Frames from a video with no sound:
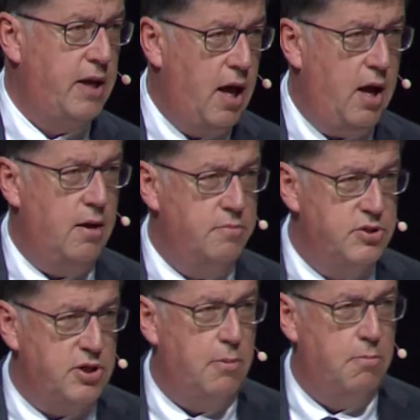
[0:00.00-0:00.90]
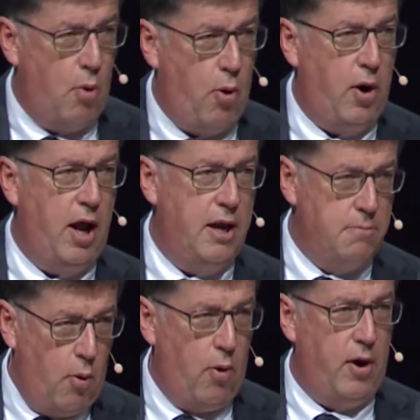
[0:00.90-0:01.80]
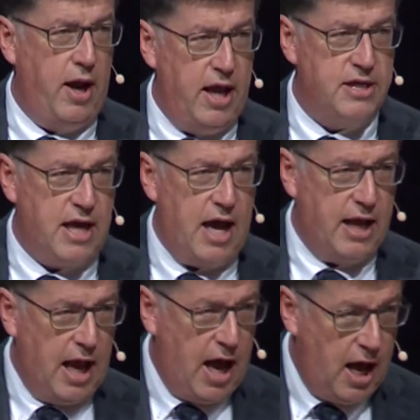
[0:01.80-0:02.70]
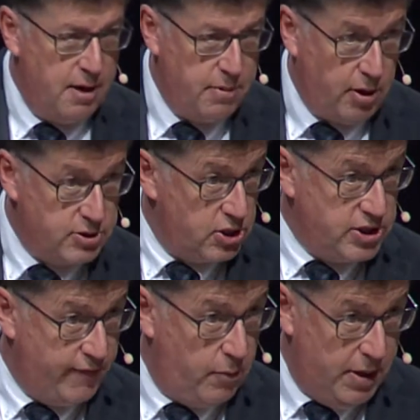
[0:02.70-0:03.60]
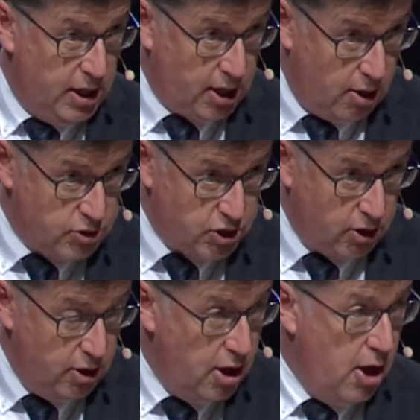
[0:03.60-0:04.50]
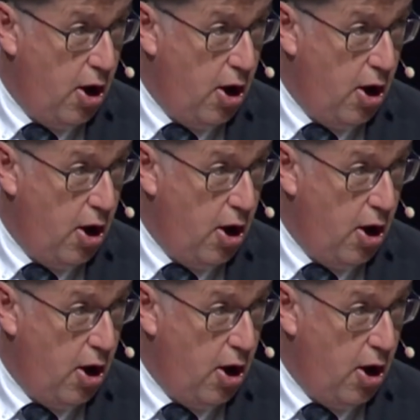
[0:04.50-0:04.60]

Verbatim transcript: becomes more and more anti God, because there's never been a culture